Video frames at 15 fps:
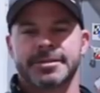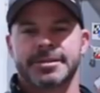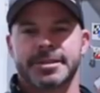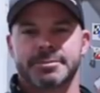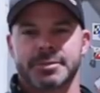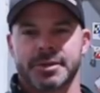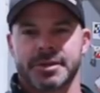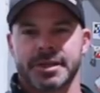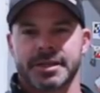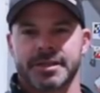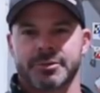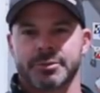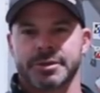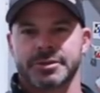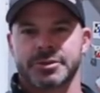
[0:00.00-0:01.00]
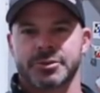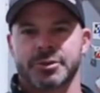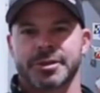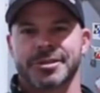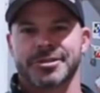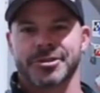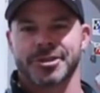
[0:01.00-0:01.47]
seemed to think that we
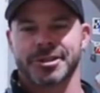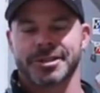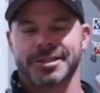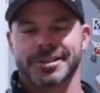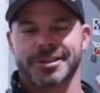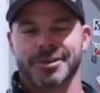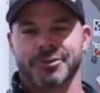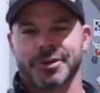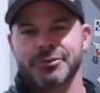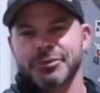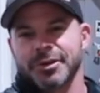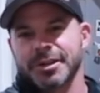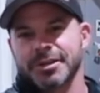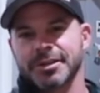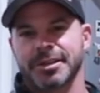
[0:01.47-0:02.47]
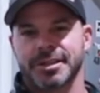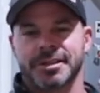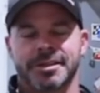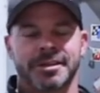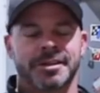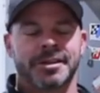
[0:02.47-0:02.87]
destroyed a truck, and quite frankly,